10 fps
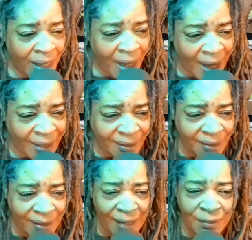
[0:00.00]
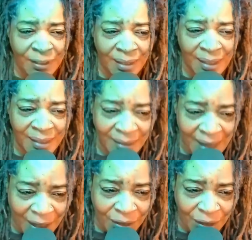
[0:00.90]
Angela Davis is
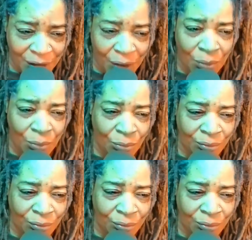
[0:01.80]
nationally known.